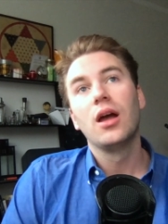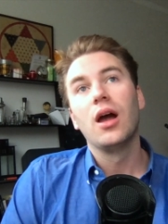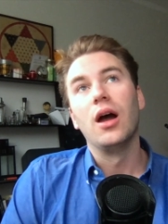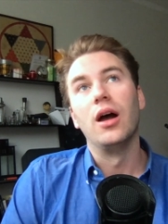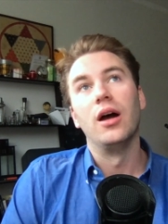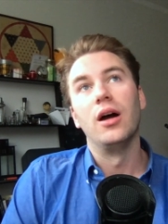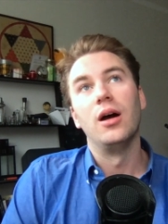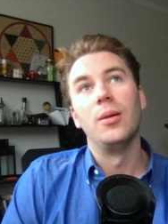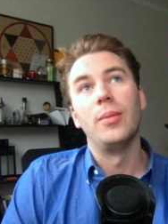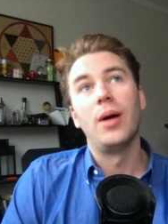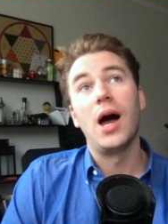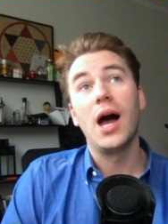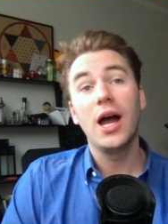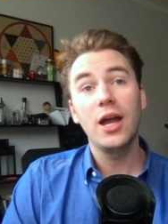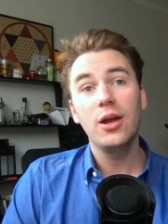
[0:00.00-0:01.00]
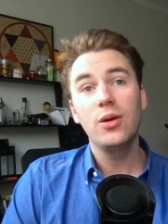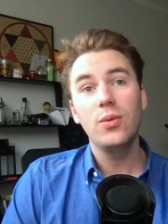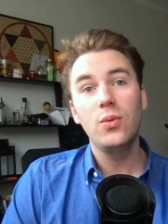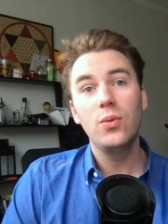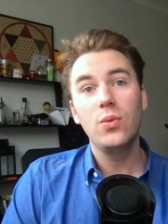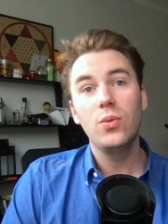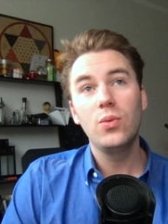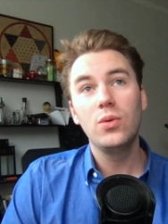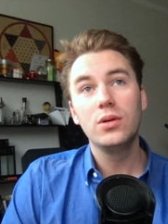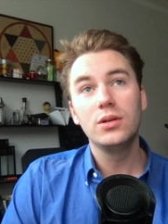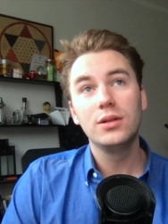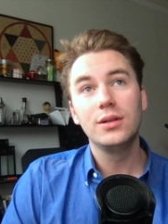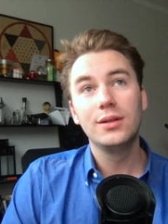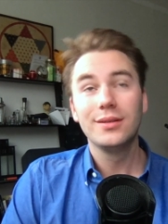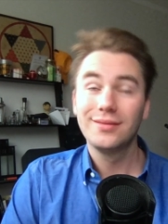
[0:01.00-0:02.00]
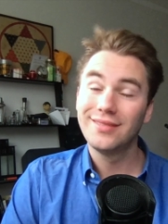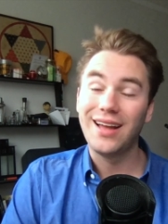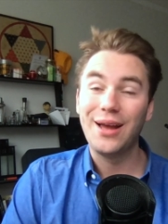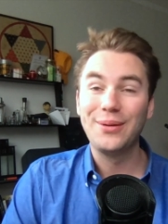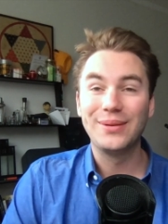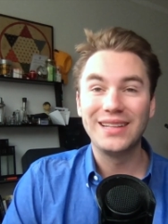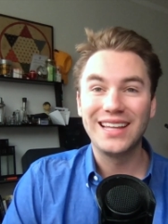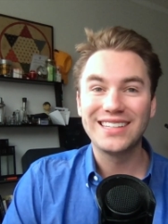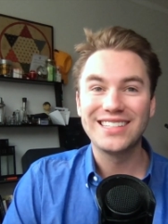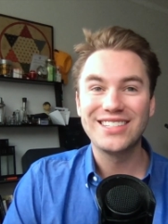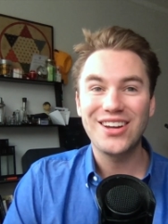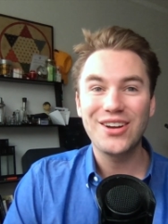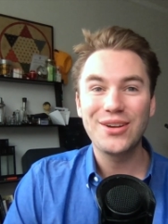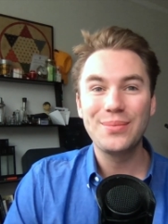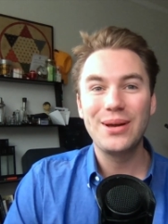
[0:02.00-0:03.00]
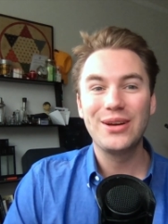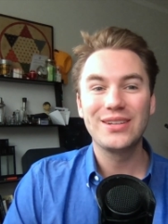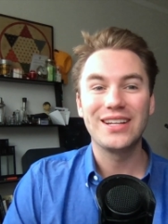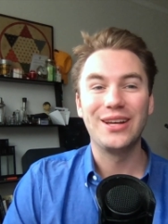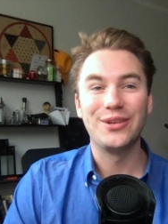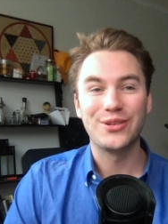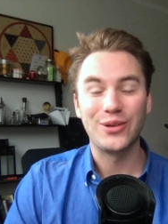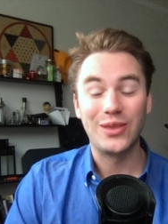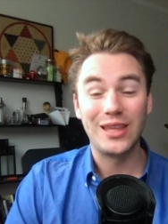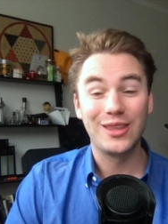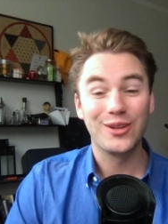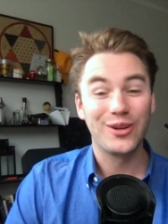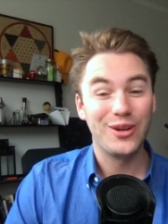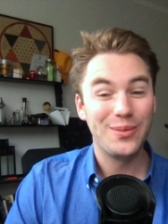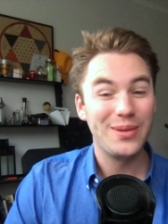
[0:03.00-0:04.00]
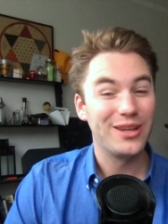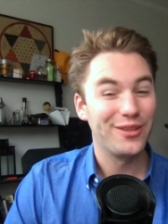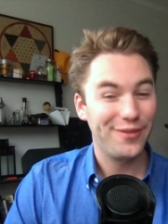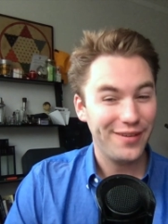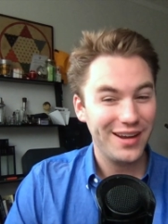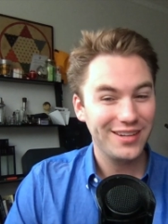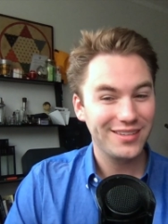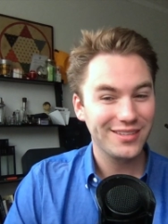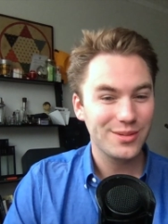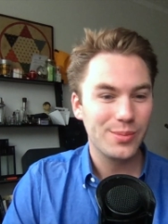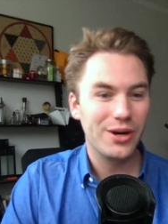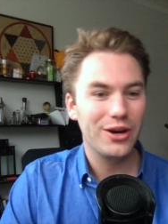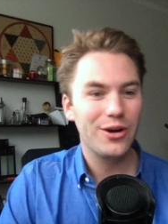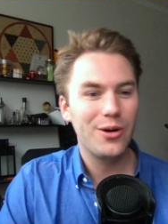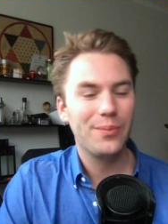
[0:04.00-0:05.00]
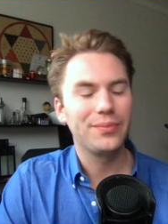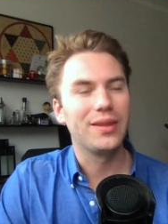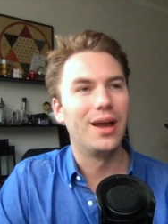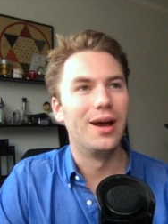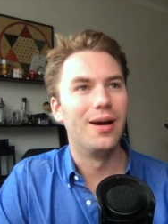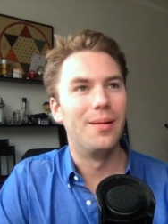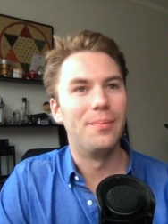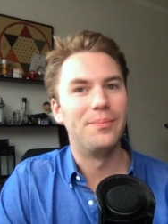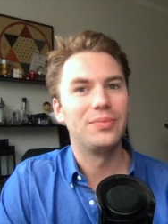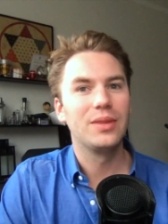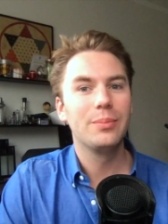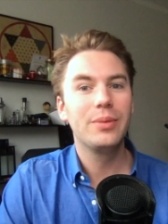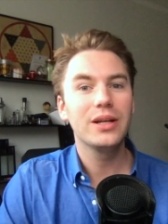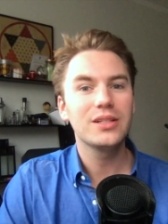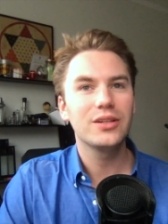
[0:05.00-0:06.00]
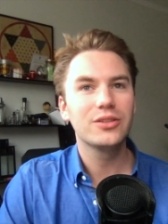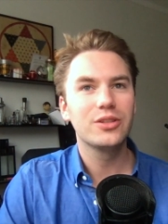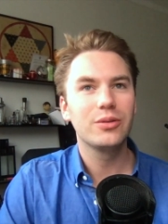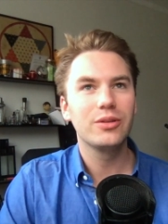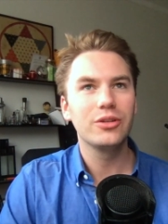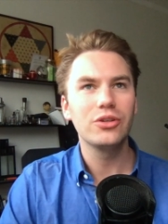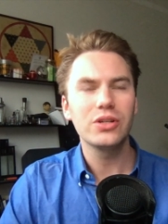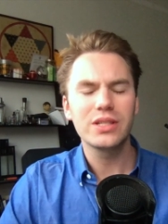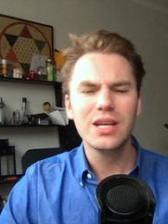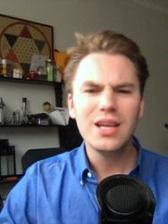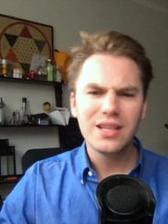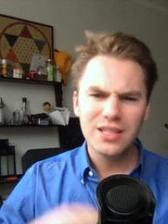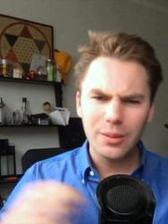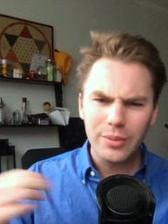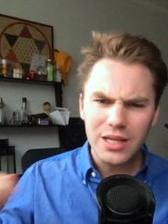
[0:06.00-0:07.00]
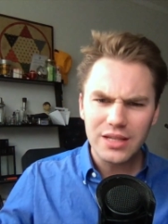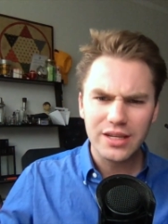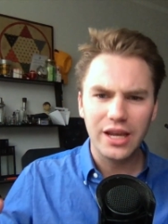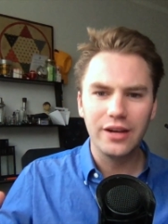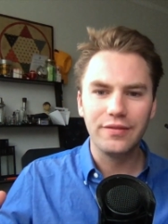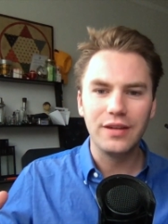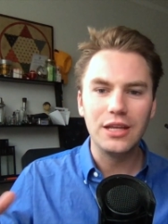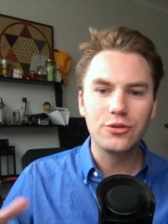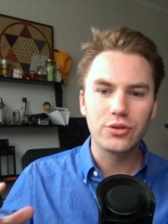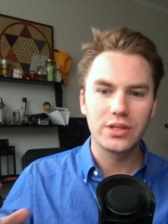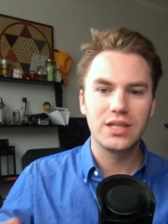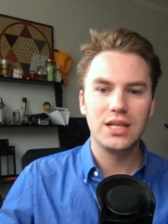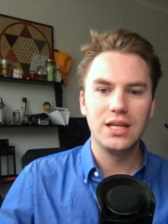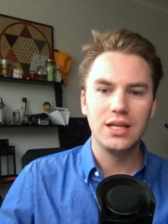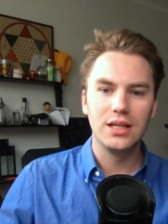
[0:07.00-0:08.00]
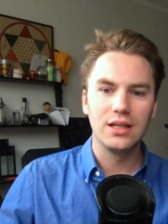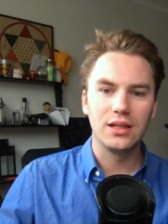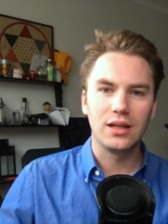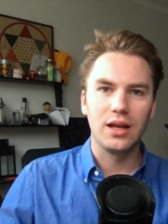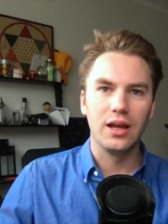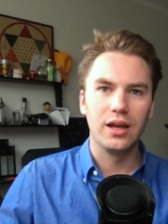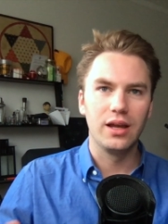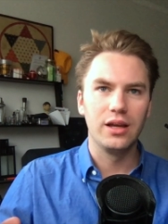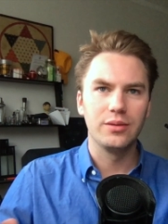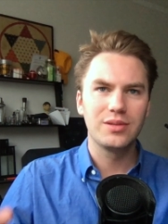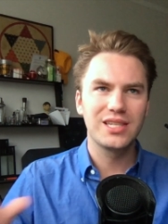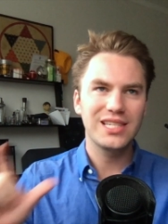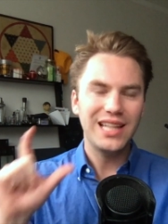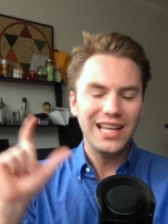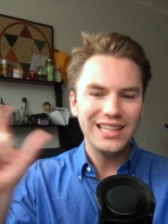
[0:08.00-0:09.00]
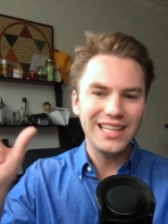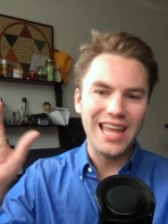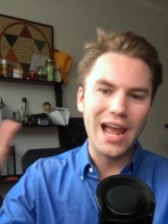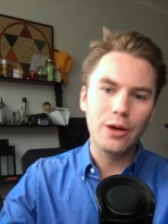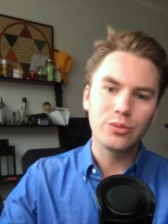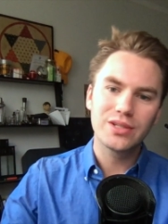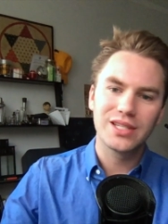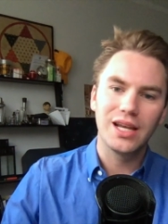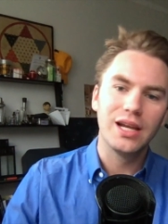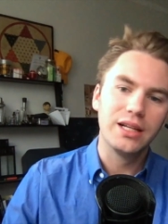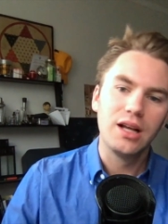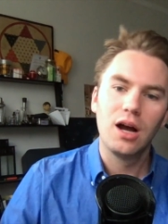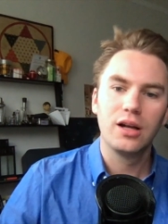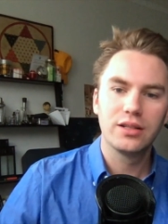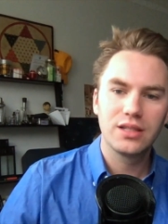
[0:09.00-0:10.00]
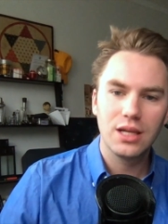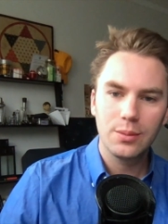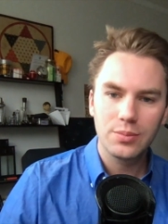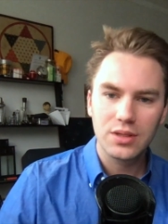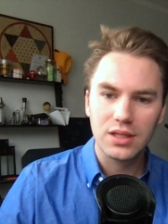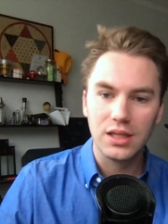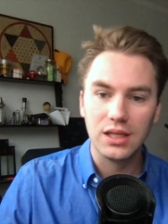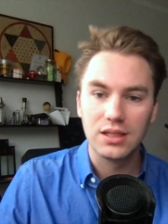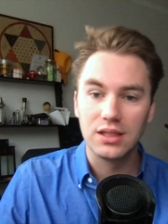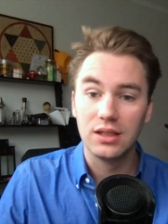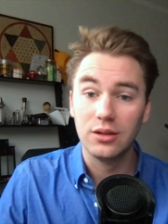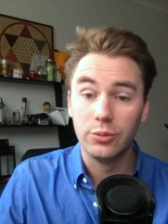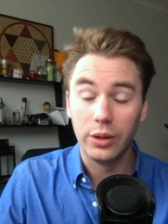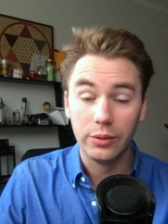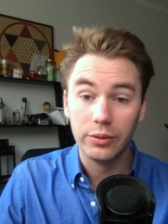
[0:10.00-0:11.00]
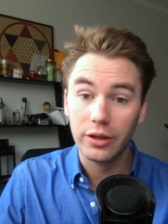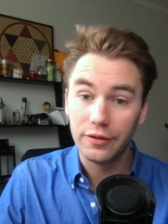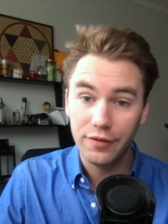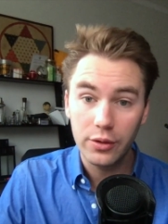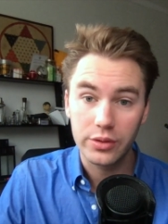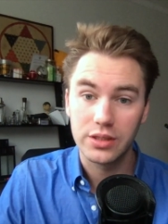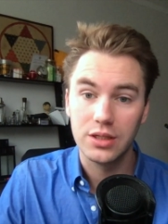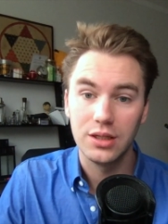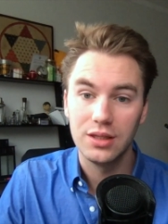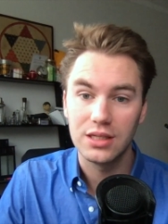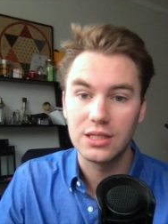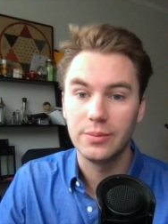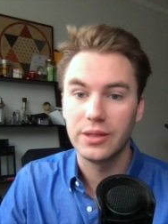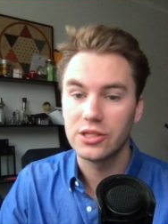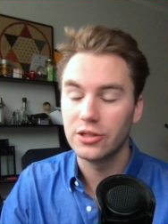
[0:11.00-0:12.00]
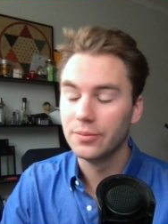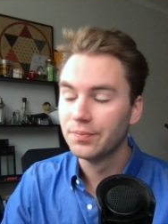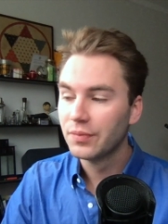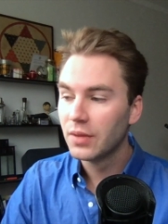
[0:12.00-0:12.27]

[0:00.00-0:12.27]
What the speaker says: I would like to talk about. I also think they're going to be on the final tomorrow. But also they're just some of these kind of interesting, slightly outside concepts that we really focused on this semester.